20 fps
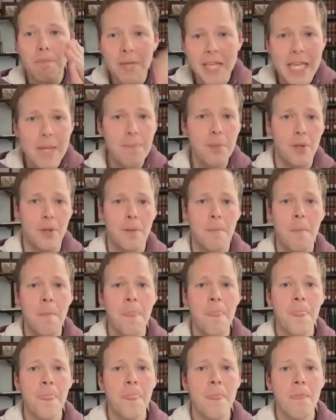people
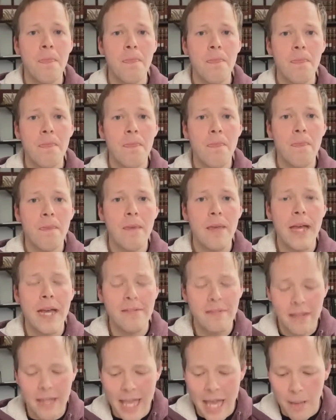
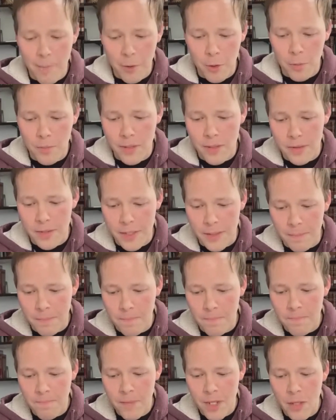at the Capitol building,
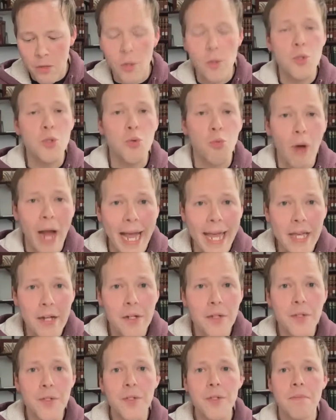those
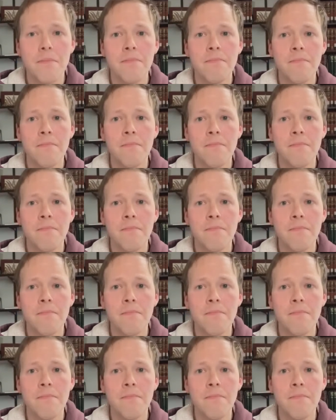rioters,